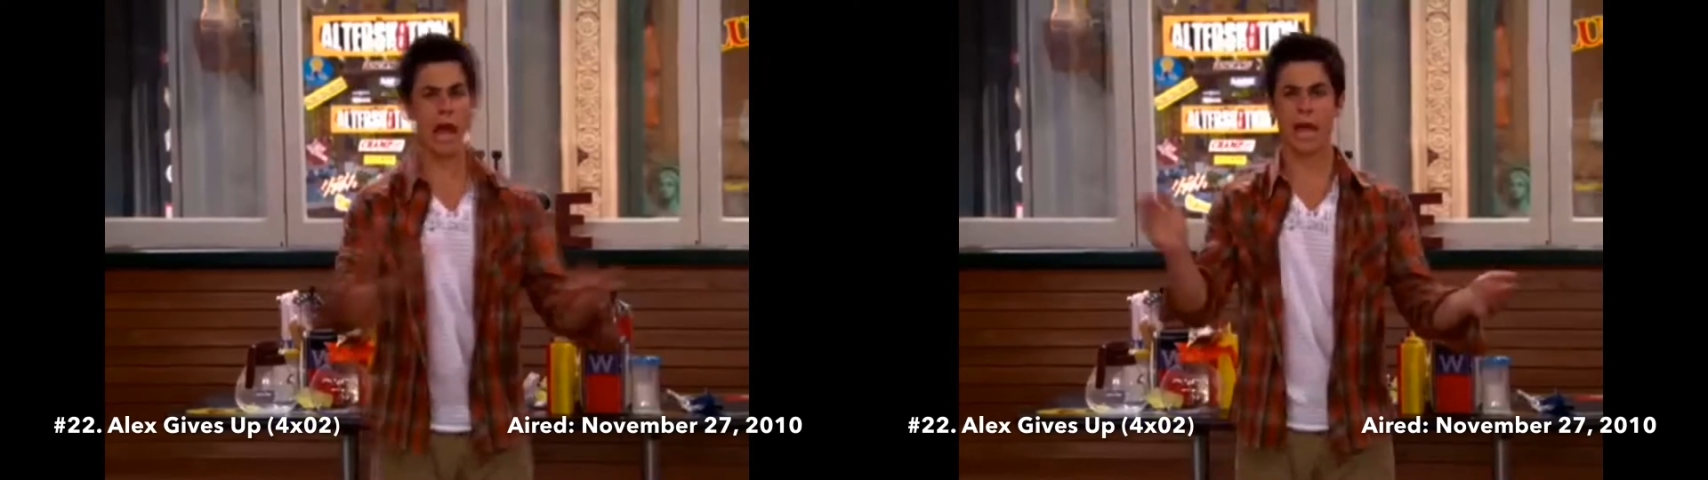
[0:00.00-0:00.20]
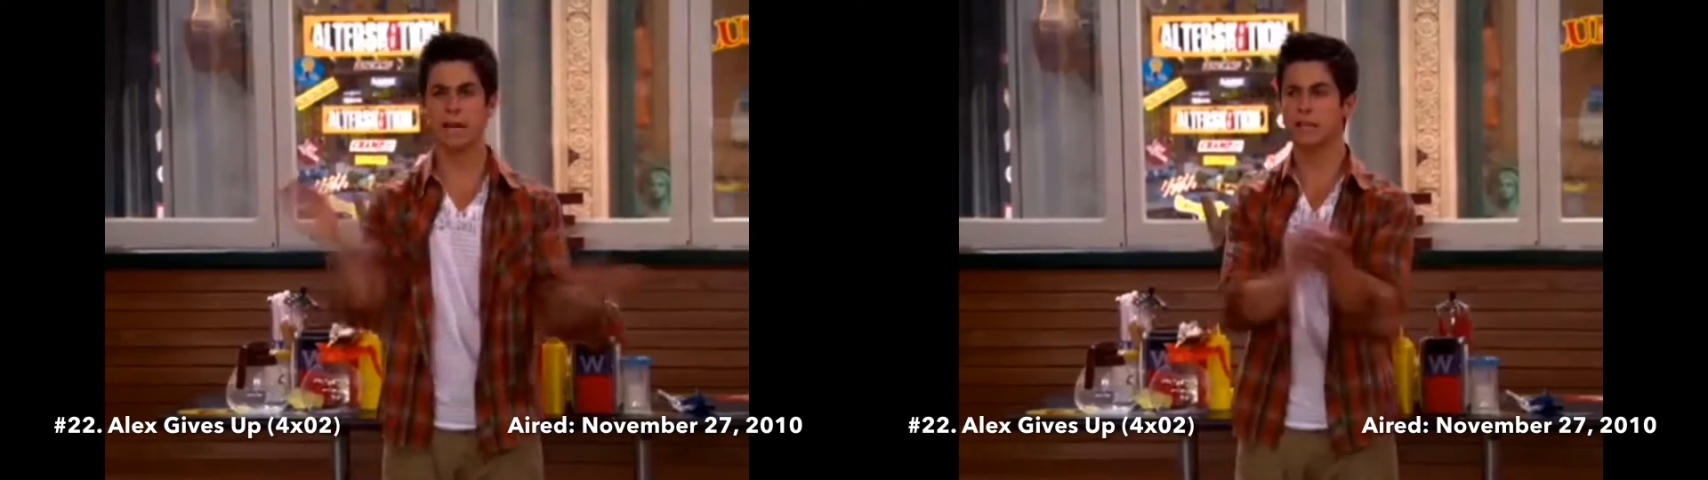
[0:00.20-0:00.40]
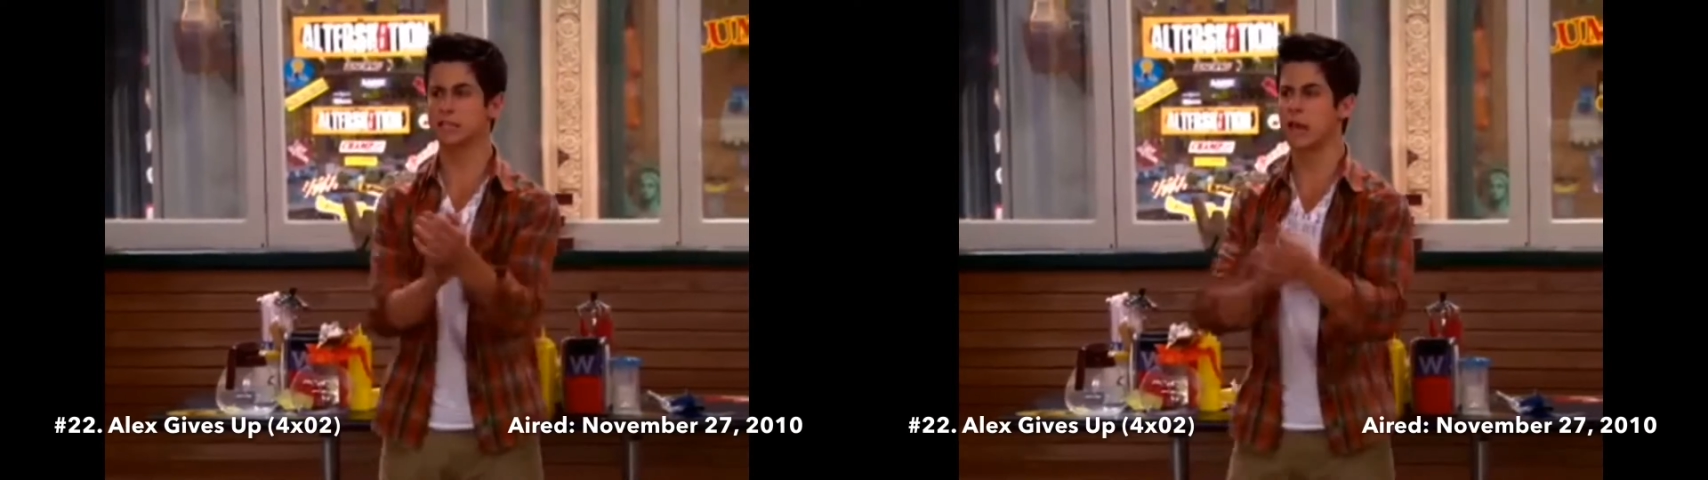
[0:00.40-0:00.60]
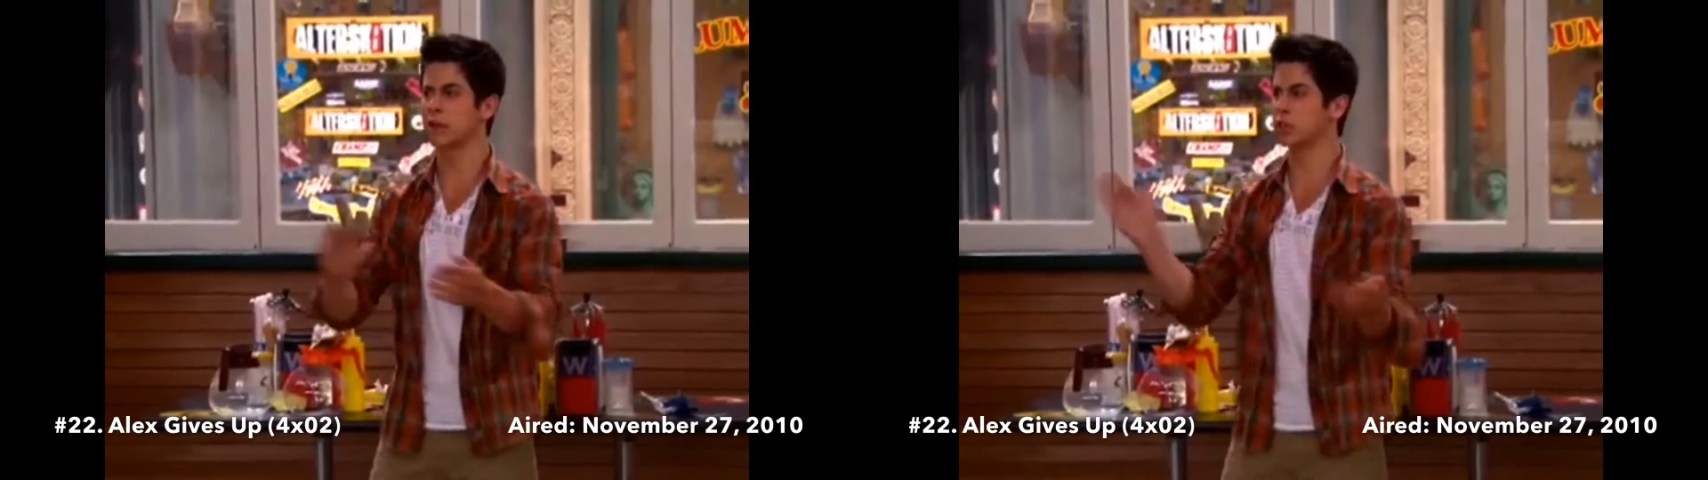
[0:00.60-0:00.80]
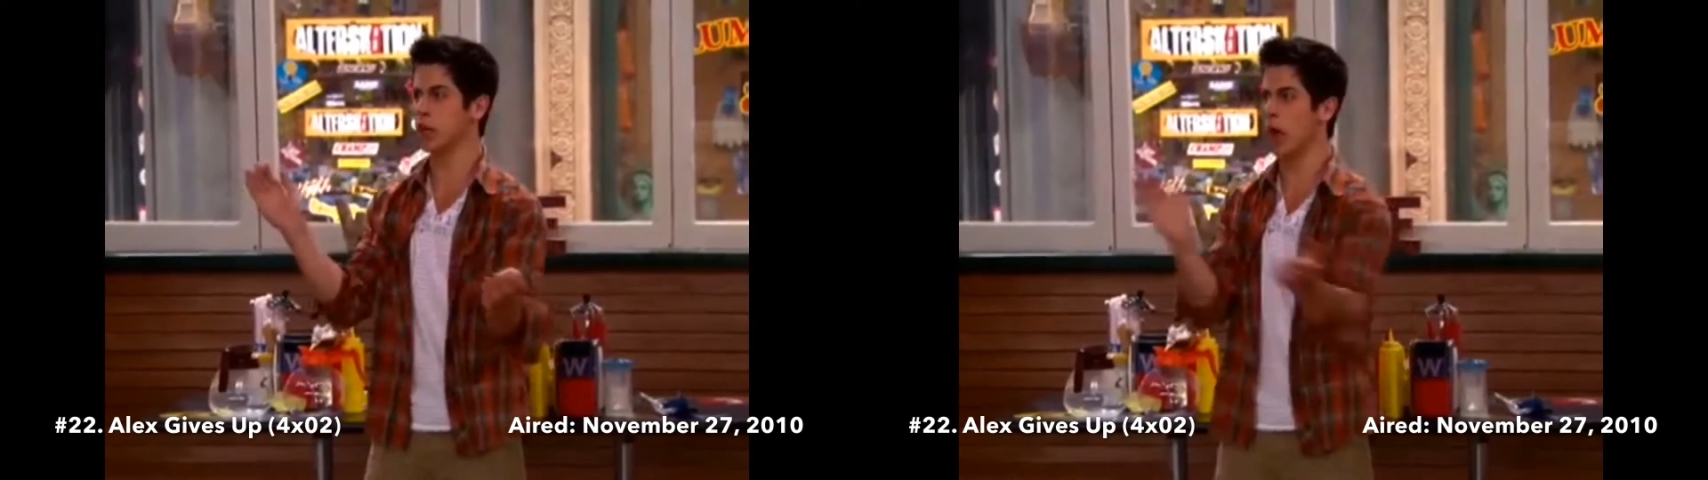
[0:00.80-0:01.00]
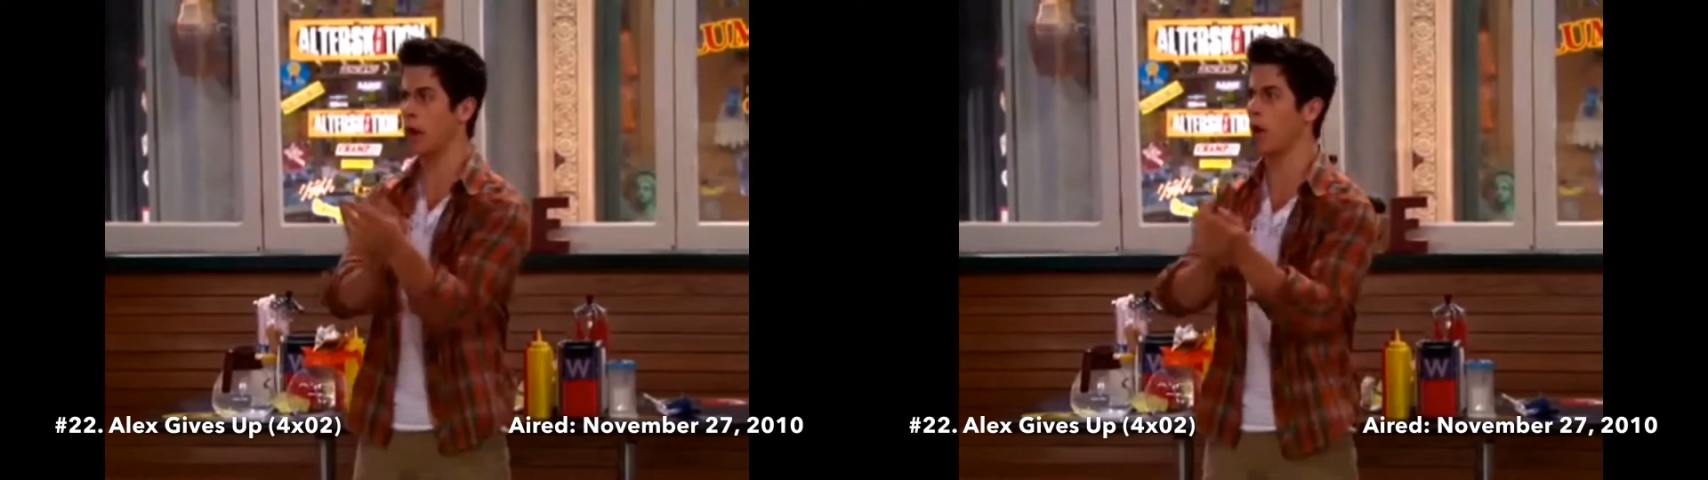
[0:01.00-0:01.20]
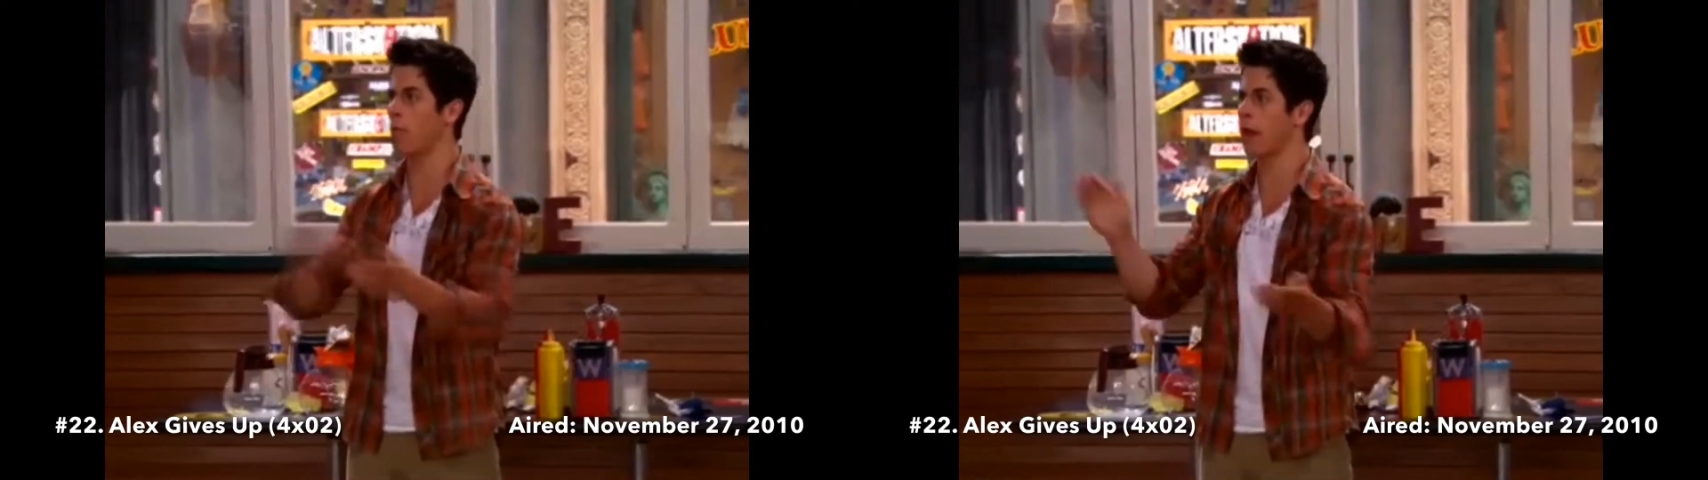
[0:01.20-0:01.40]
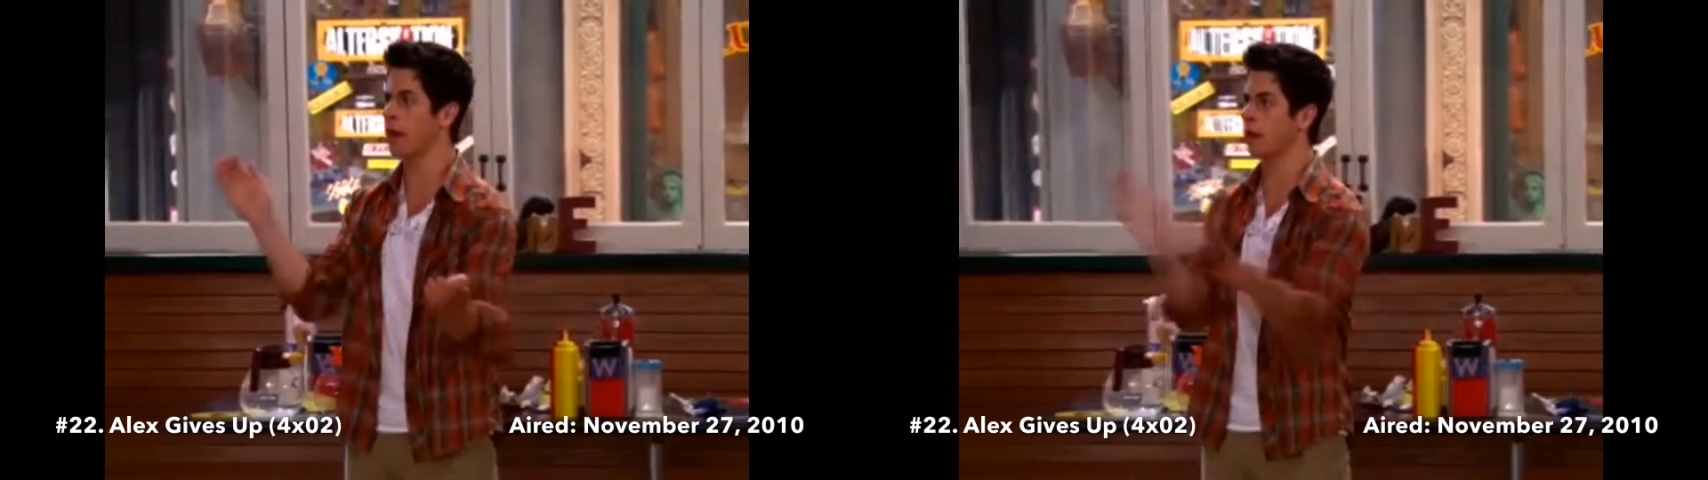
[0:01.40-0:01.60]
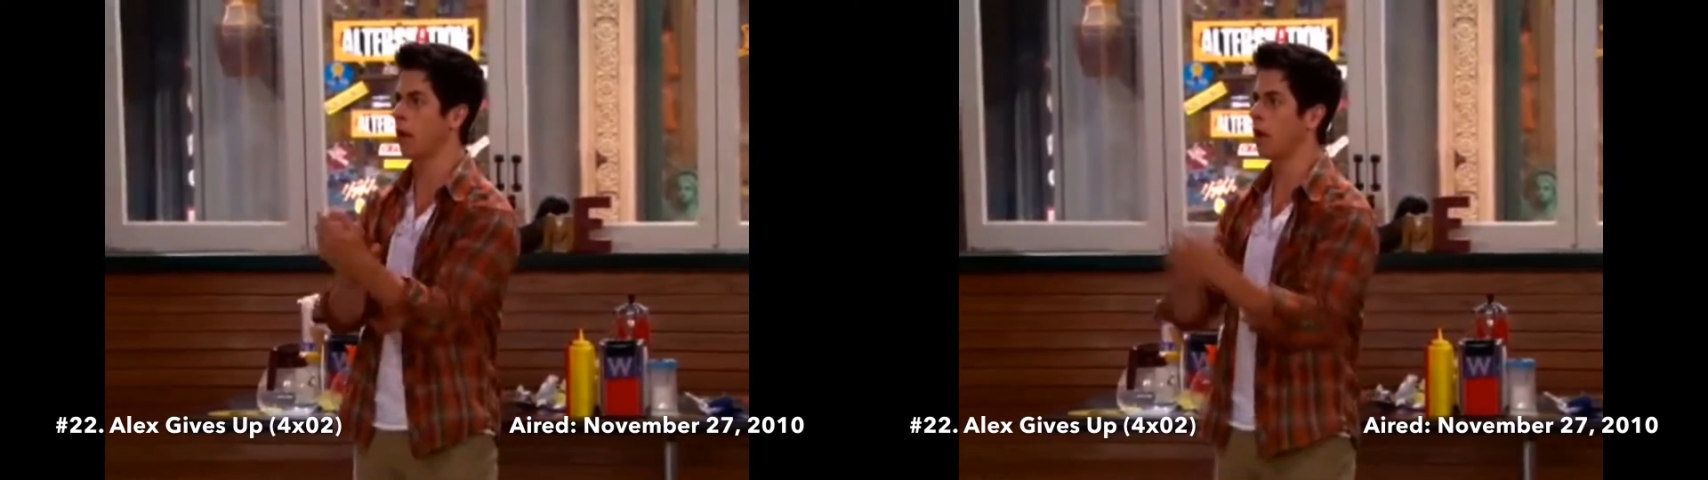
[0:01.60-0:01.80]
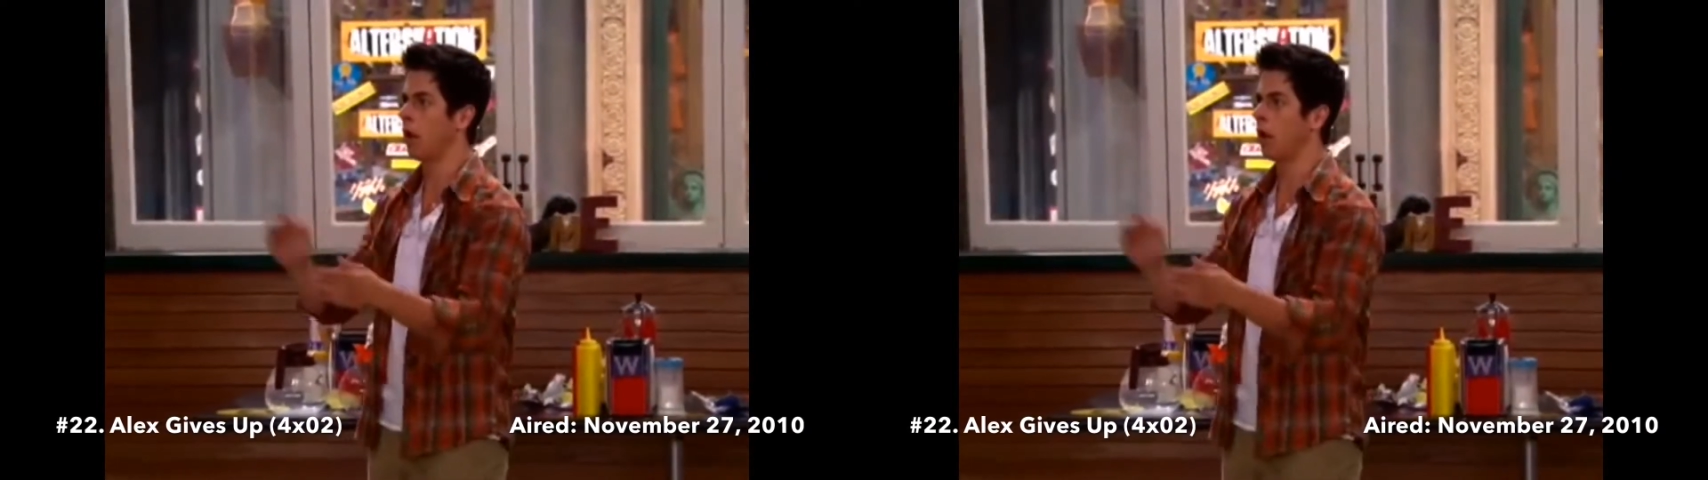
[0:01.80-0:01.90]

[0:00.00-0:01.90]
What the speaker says: Ladies and gentlemen,